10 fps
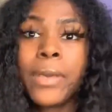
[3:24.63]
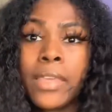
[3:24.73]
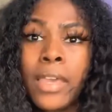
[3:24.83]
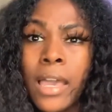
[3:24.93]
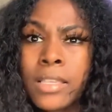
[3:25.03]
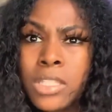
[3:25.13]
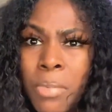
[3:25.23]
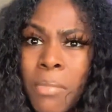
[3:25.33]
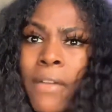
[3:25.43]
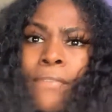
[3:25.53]
But yeah, I can still
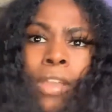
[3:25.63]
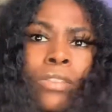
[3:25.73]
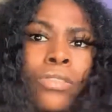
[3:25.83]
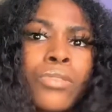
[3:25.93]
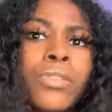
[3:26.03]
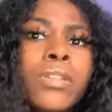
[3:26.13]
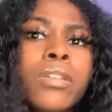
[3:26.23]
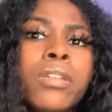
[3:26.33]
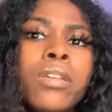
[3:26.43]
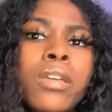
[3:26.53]
put my fingers through it.